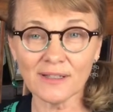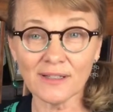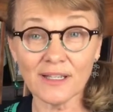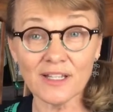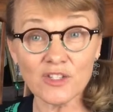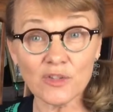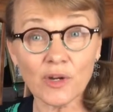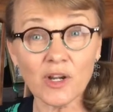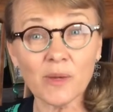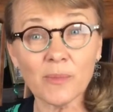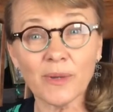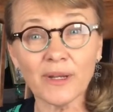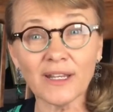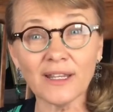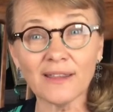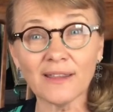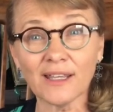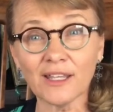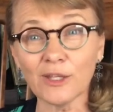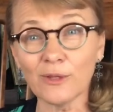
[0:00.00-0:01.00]
Is there
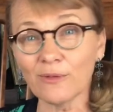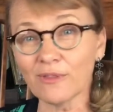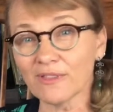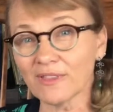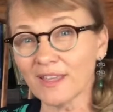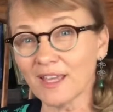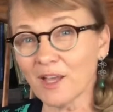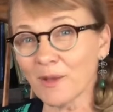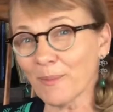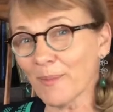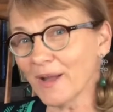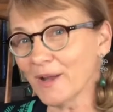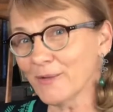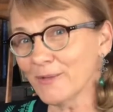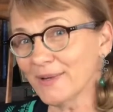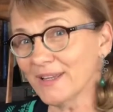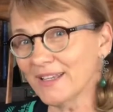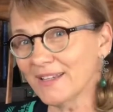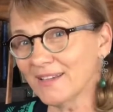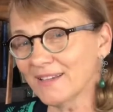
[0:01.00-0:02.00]
anybody that you think might
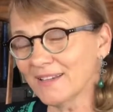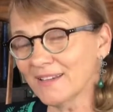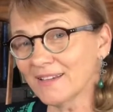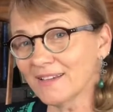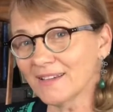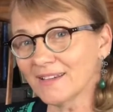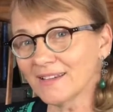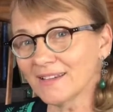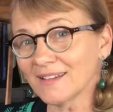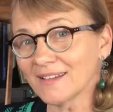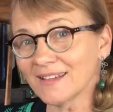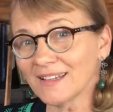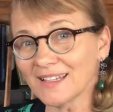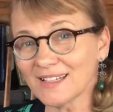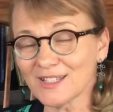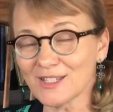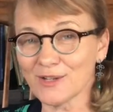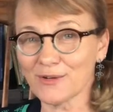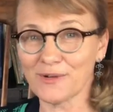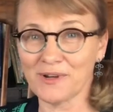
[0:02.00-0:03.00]
win?
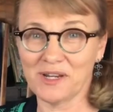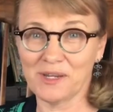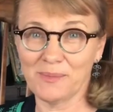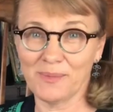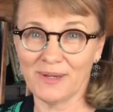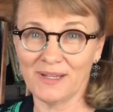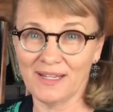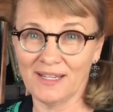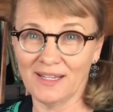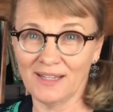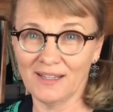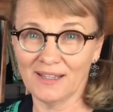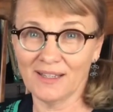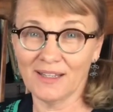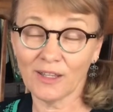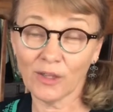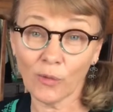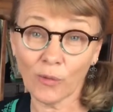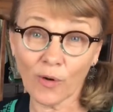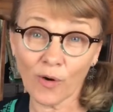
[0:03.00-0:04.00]
Is there anybody
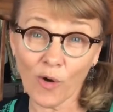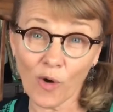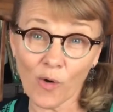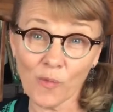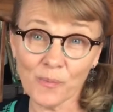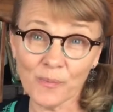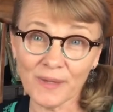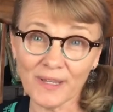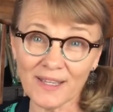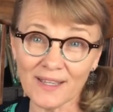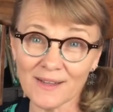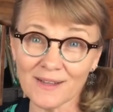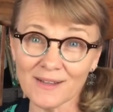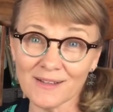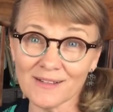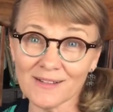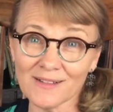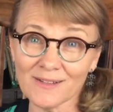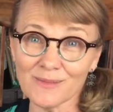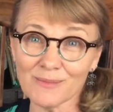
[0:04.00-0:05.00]
you are hoping
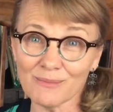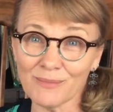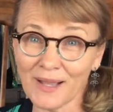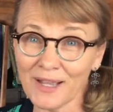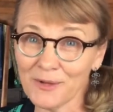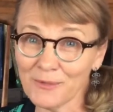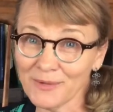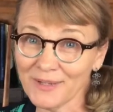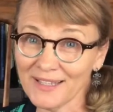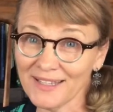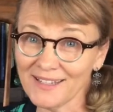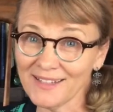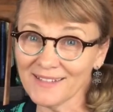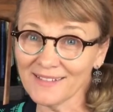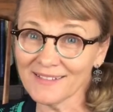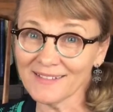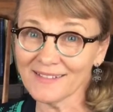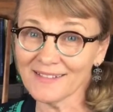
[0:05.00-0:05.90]
might win?